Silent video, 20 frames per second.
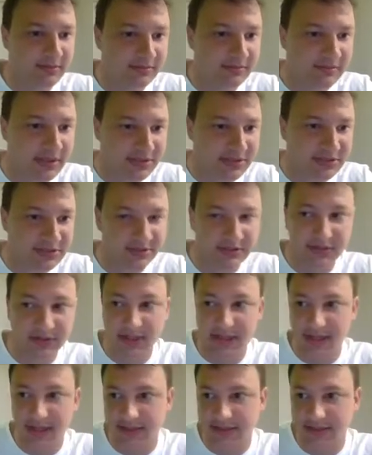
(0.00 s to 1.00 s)
Make sure
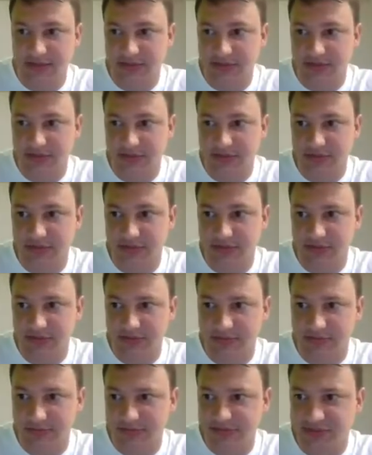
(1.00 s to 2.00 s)
that I didn't screw up,
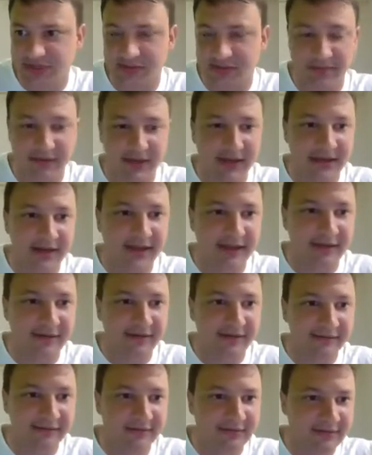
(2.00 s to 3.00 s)
which I might
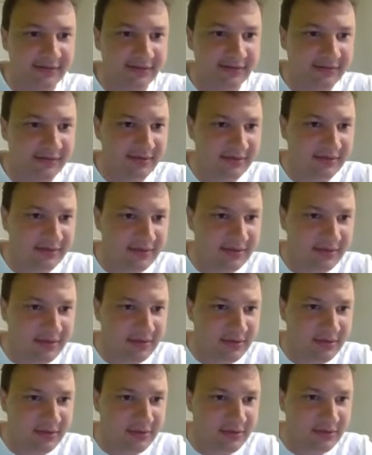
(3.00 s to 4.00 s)
have.
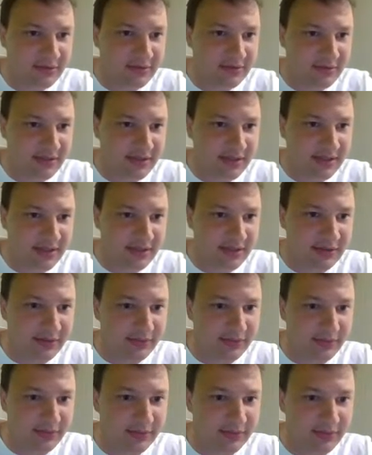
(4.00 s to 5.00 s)
What did I
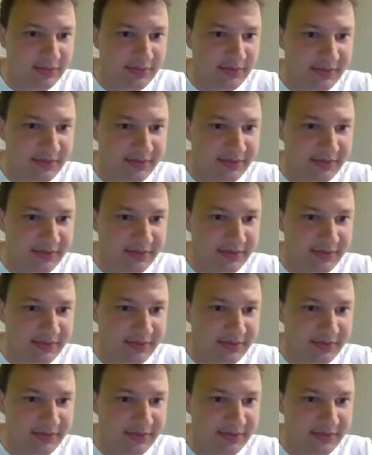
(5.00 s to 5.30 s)
do?